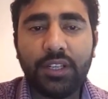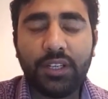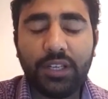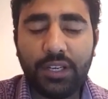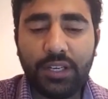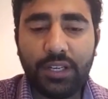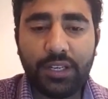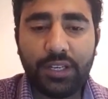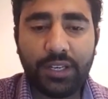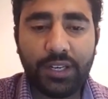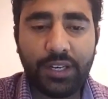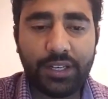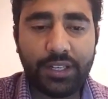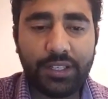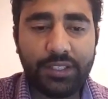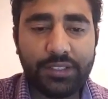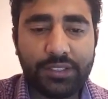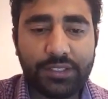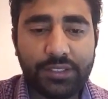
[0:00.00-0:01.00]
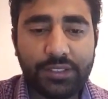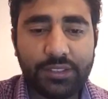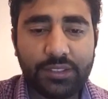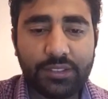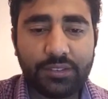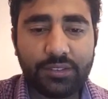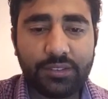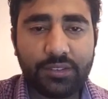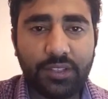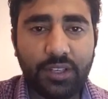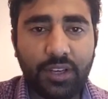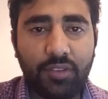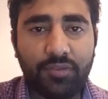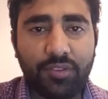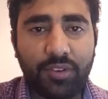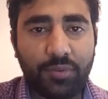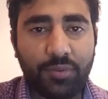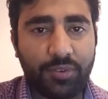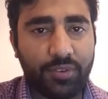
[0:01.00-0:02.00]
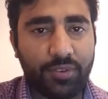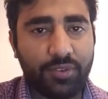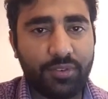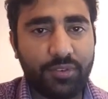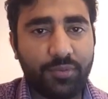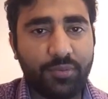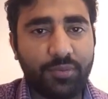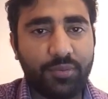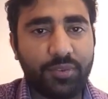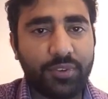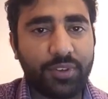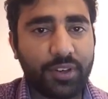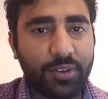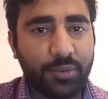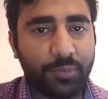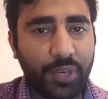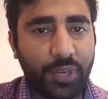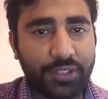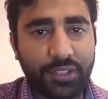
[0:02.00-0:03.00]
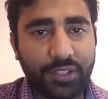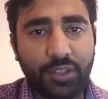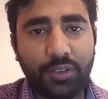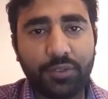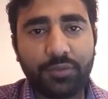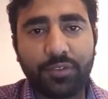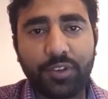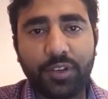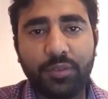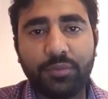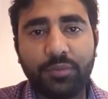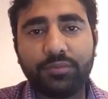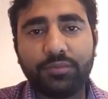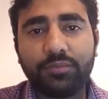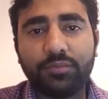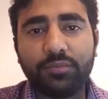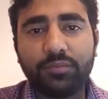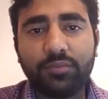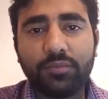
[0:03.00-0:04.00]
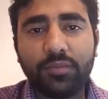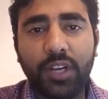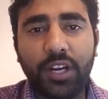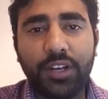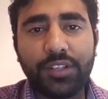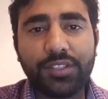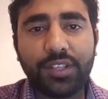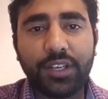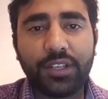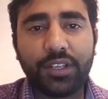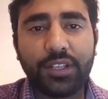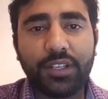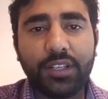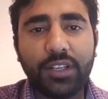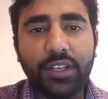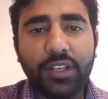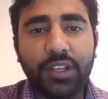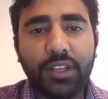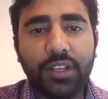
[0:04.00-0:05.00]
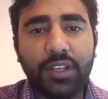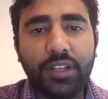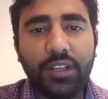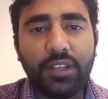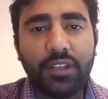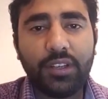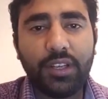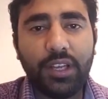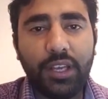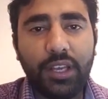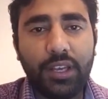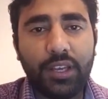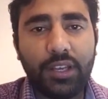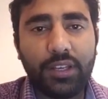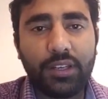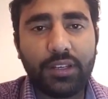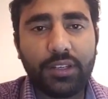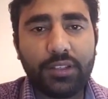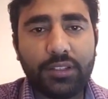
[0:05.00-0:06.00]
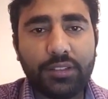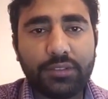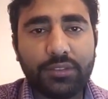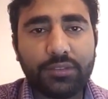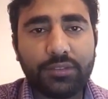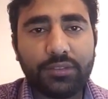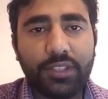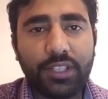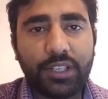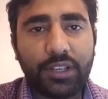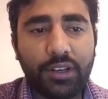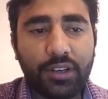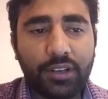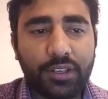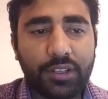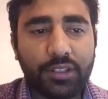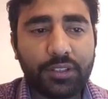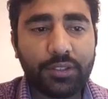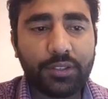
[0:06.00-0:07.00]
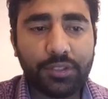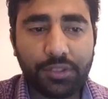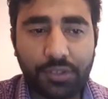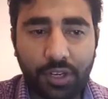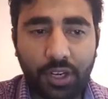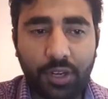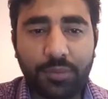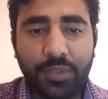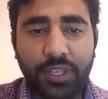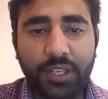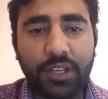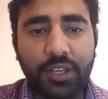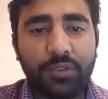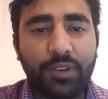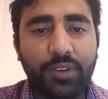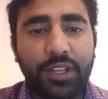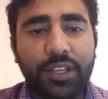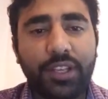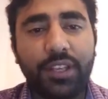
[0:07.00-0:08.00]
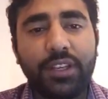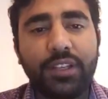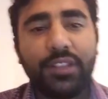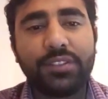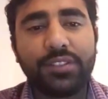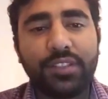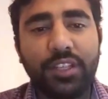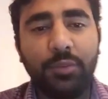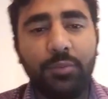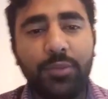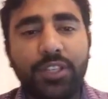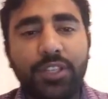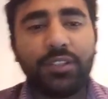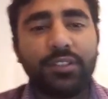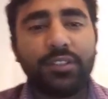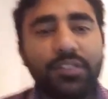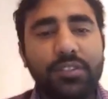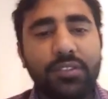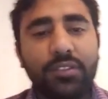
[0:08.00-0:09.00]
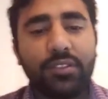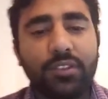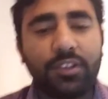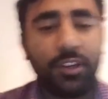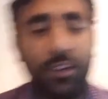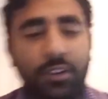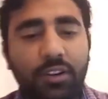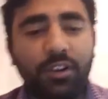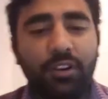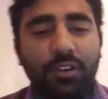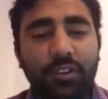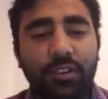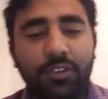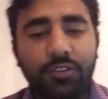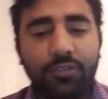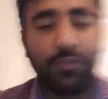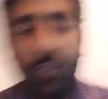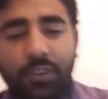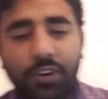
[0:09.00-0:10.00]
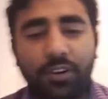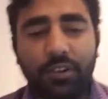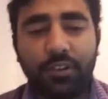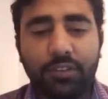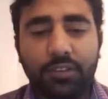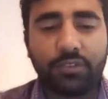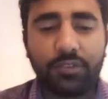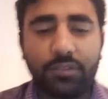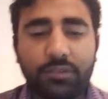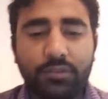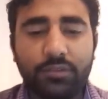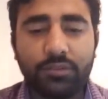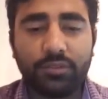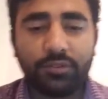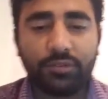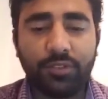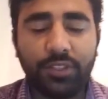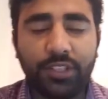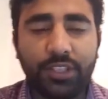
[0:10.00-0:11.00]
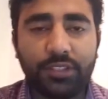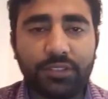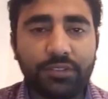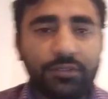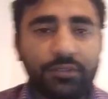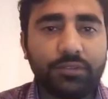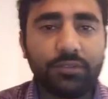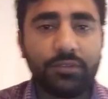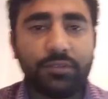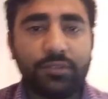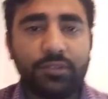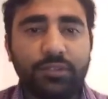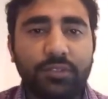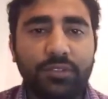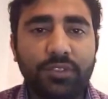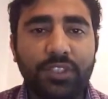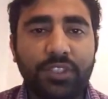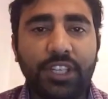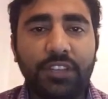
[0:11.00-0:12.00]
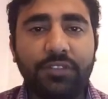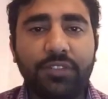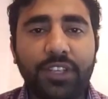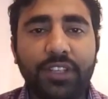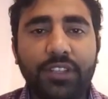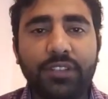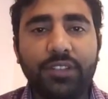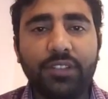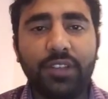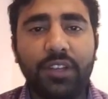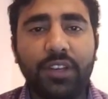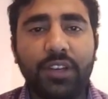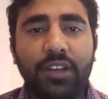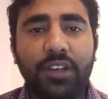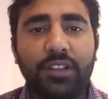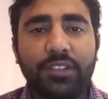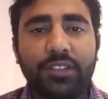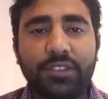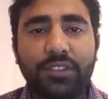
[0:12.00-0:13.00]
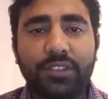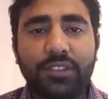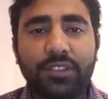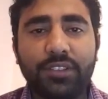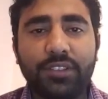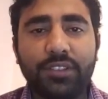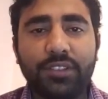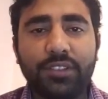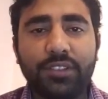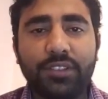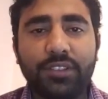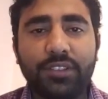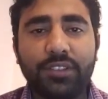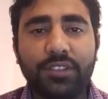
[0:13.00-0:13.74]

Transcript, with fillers: uh, NITs after passing out from RGPV, and uh, they got a good job. They are working in Siemens, Renault for with a CFD analyst job.